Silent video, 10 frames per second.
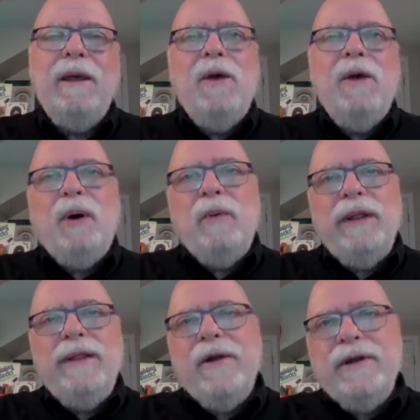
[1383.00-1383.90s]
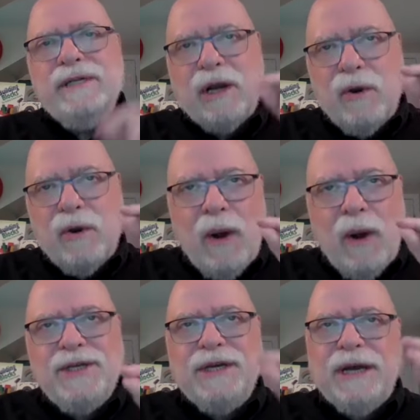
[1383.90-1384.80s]
But when there is a
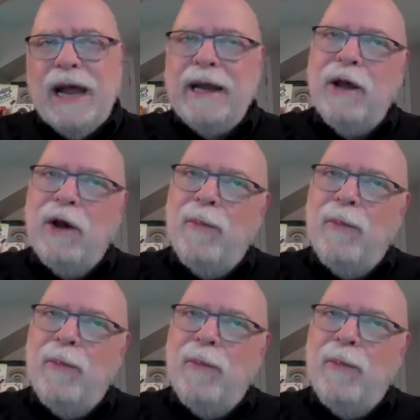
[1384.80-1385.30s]
question, I go